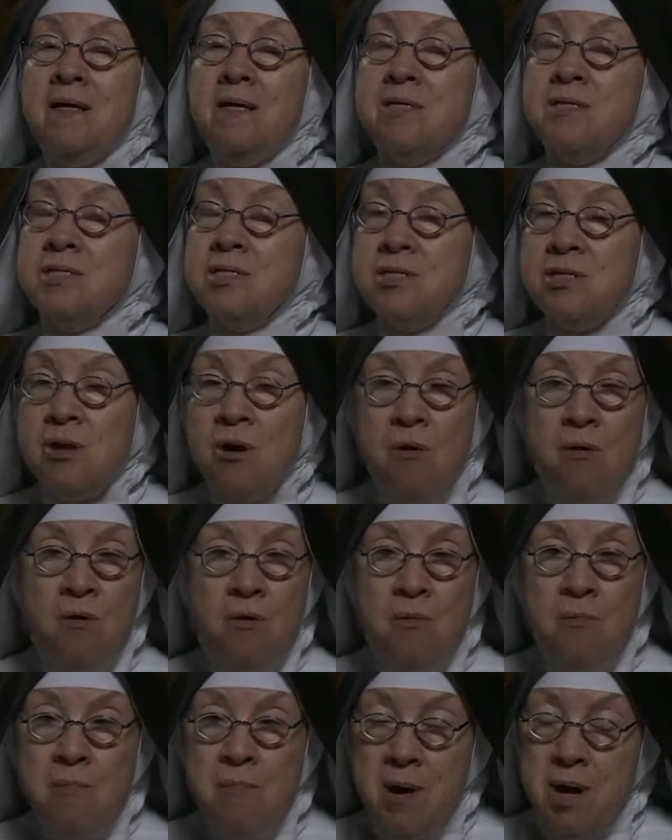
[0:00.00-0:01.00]

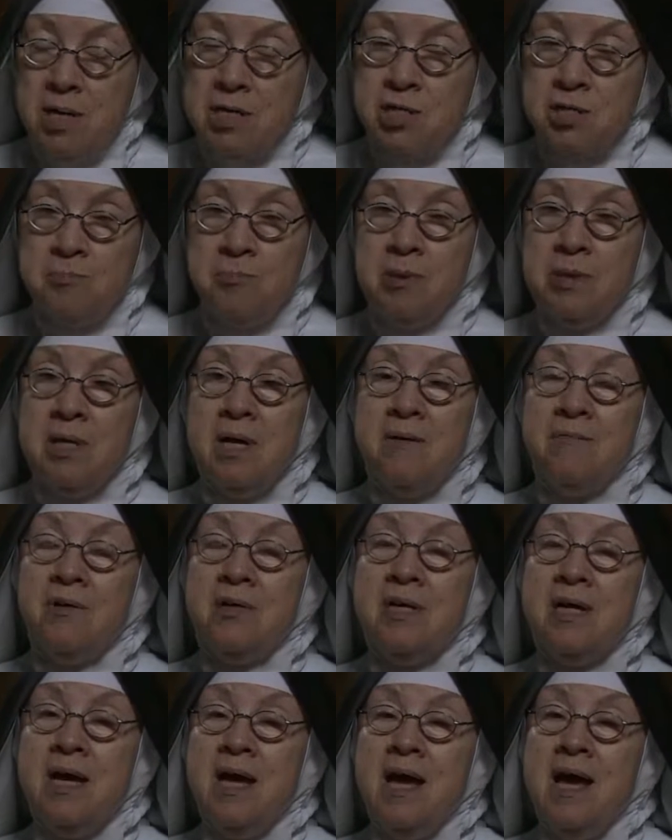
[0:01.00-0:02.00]
So much, beloved.